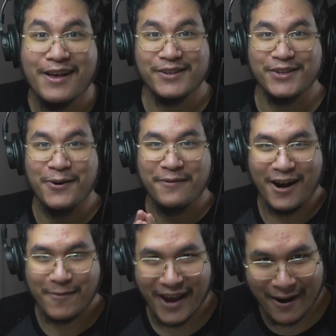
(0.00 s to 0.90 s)
So
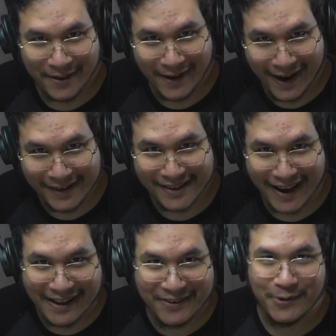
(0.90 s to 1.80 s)
there we have it, guys.
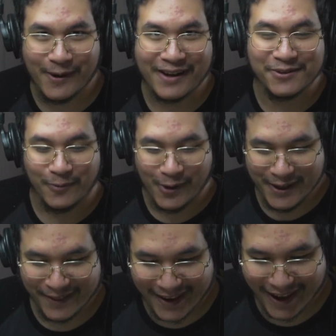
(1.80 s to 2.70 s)
Enzo has
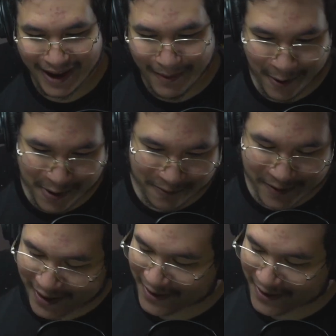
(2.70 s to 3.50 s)
won the game. How are you feeling,